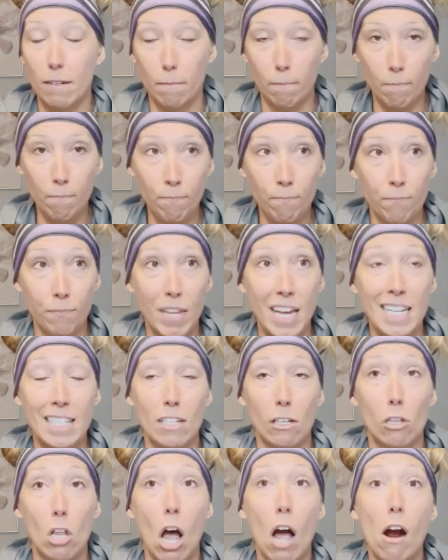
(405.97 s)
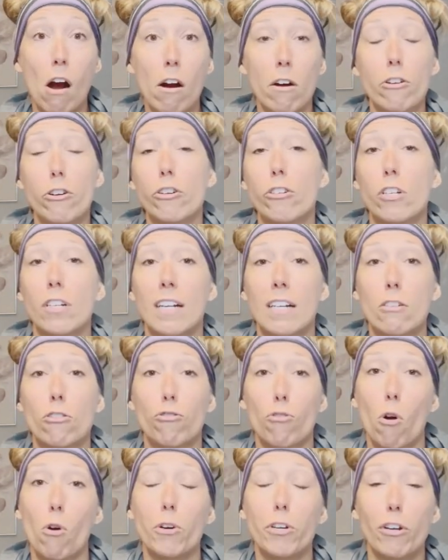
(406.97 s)
it's a lot harder to
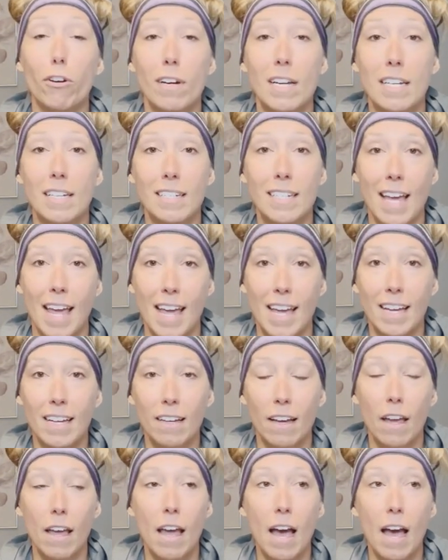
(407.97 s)
control your intake